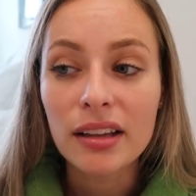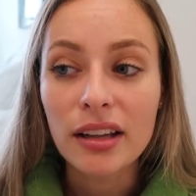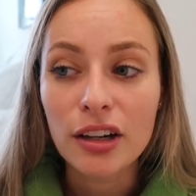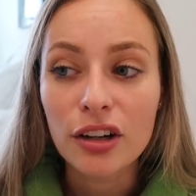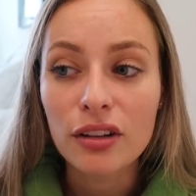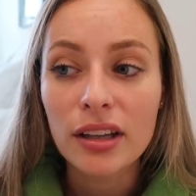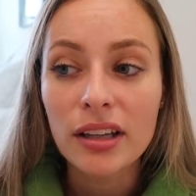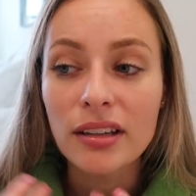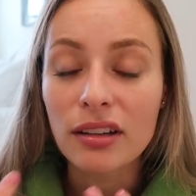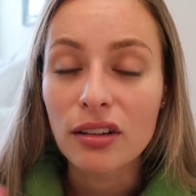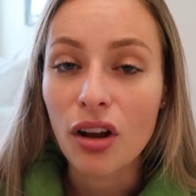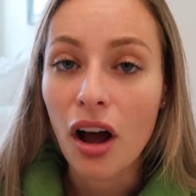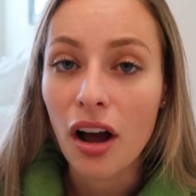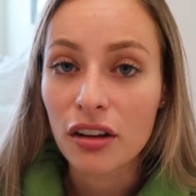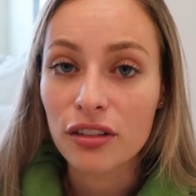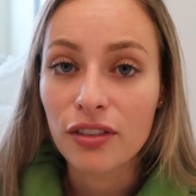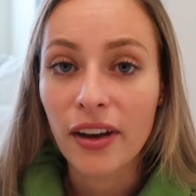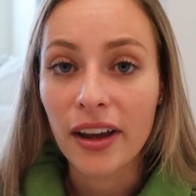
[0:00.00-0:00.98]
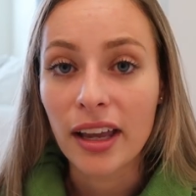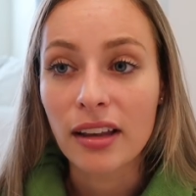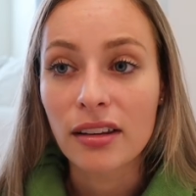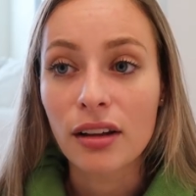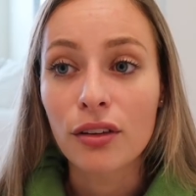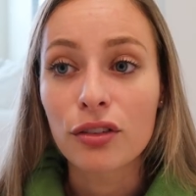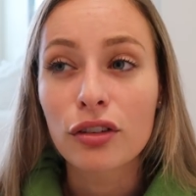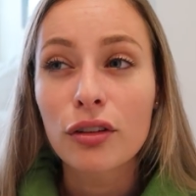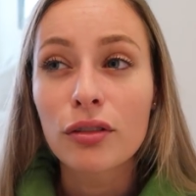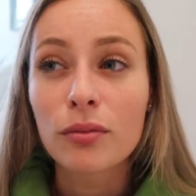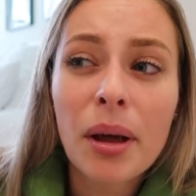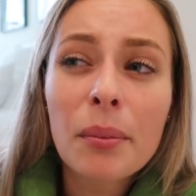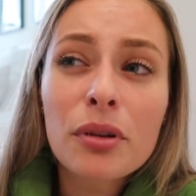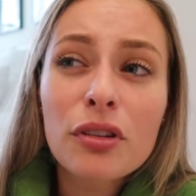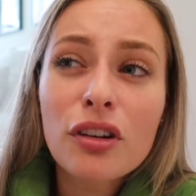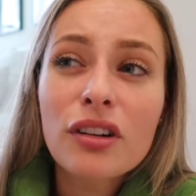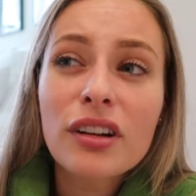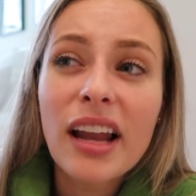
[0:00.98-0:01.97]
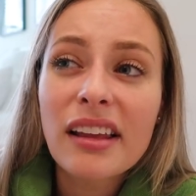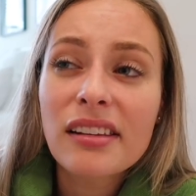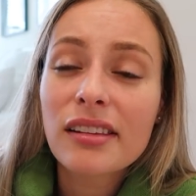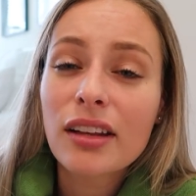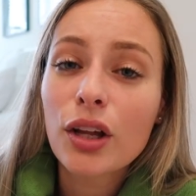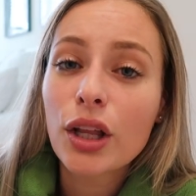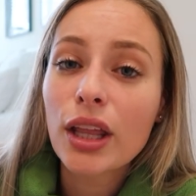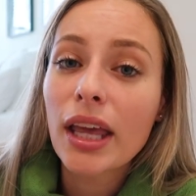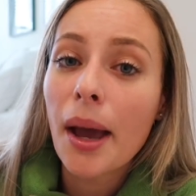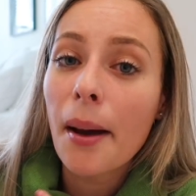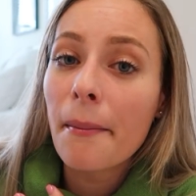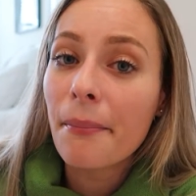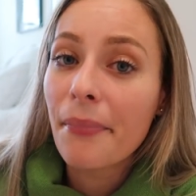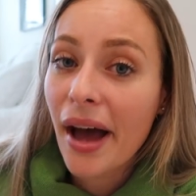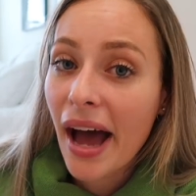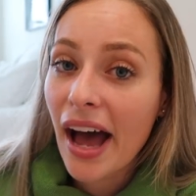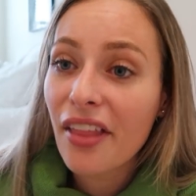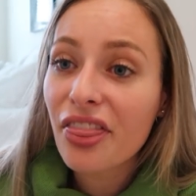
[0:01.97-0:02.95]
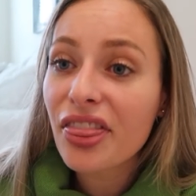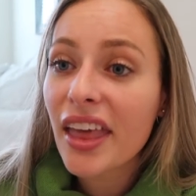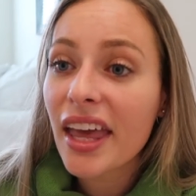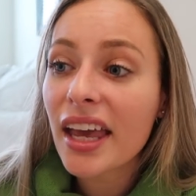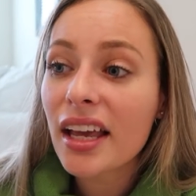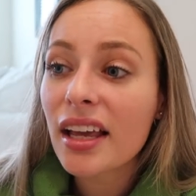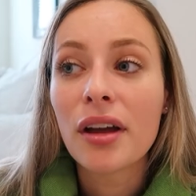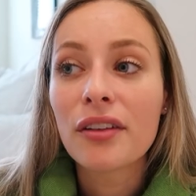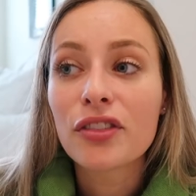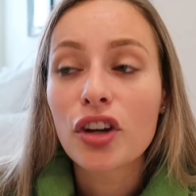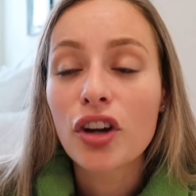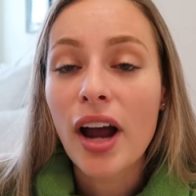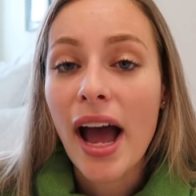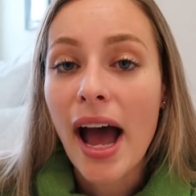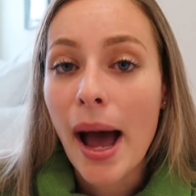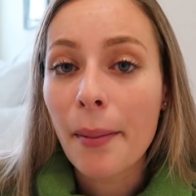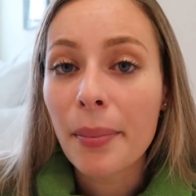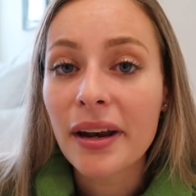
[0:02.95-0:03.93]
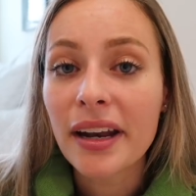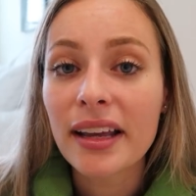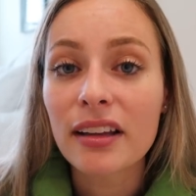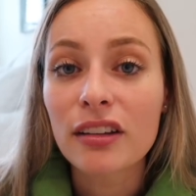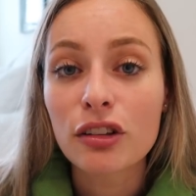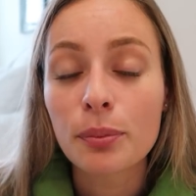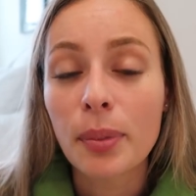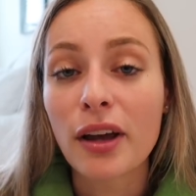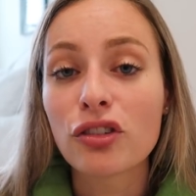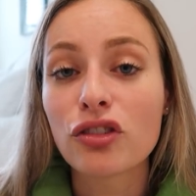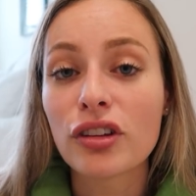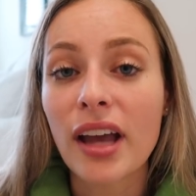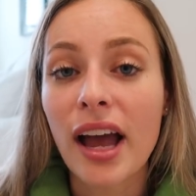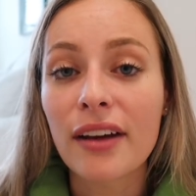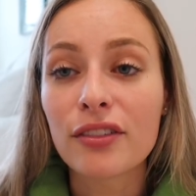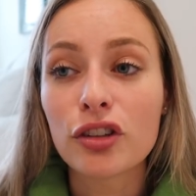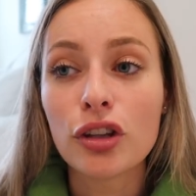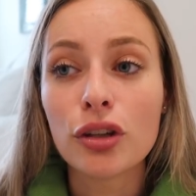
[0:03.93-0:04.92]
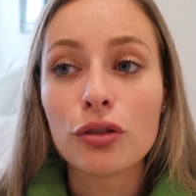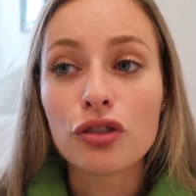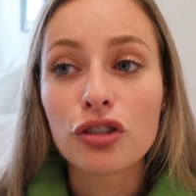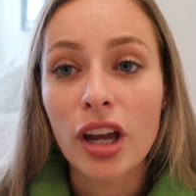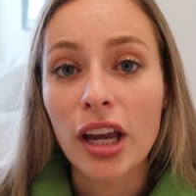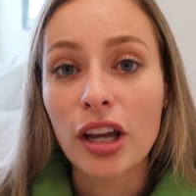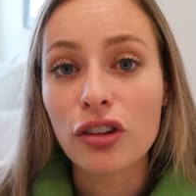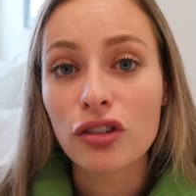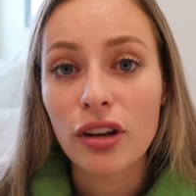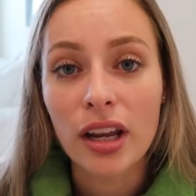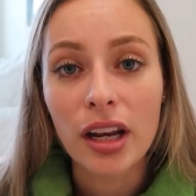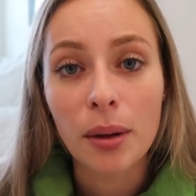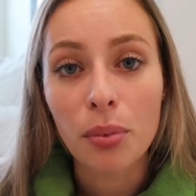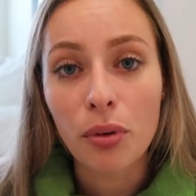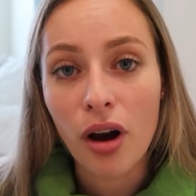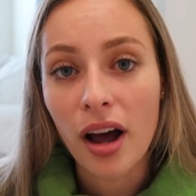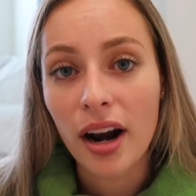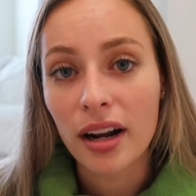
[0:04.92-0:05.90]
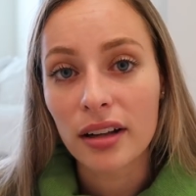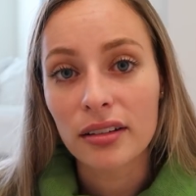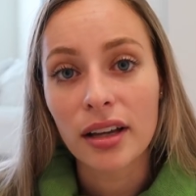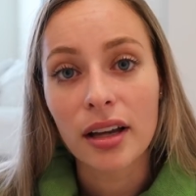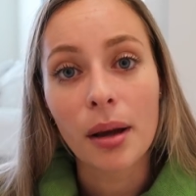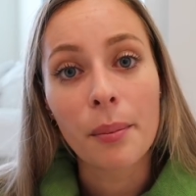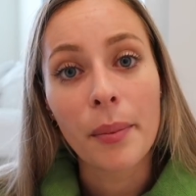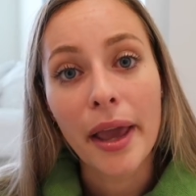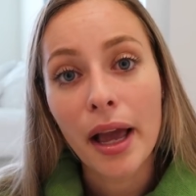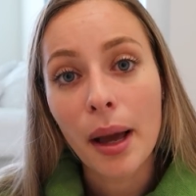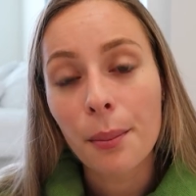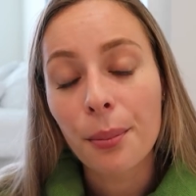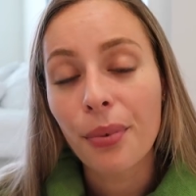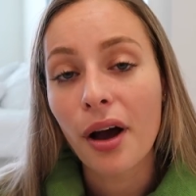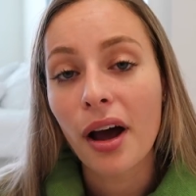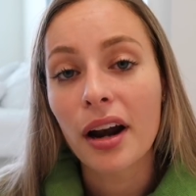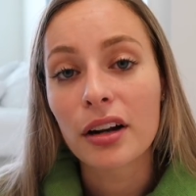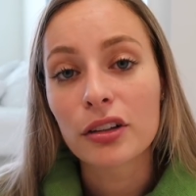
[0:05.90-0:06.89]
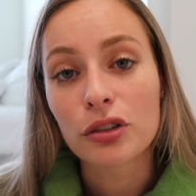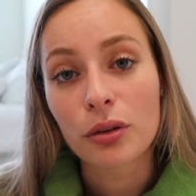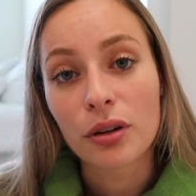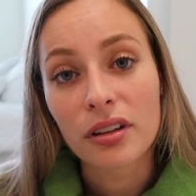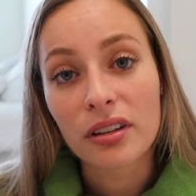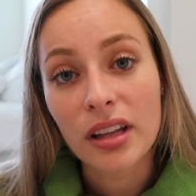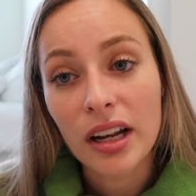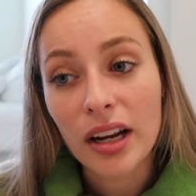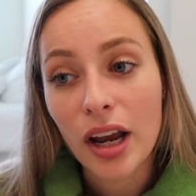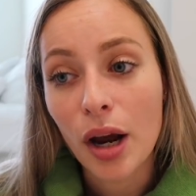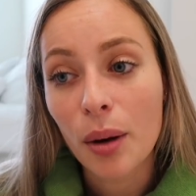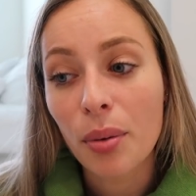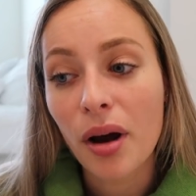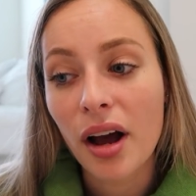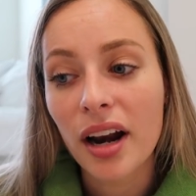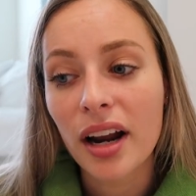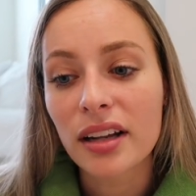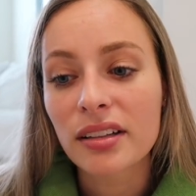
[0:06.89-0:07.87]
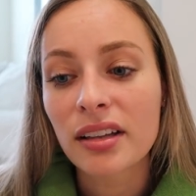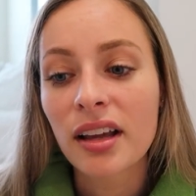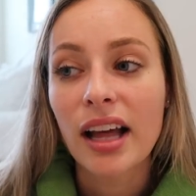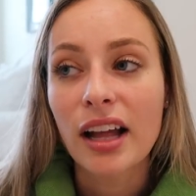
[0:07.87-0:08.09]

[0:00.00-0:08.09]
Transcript: literally detoxifying itself. So pimples aren't necessarily a bad thing if they're happening, especially after you change any product, like a makeup product or a skincare product.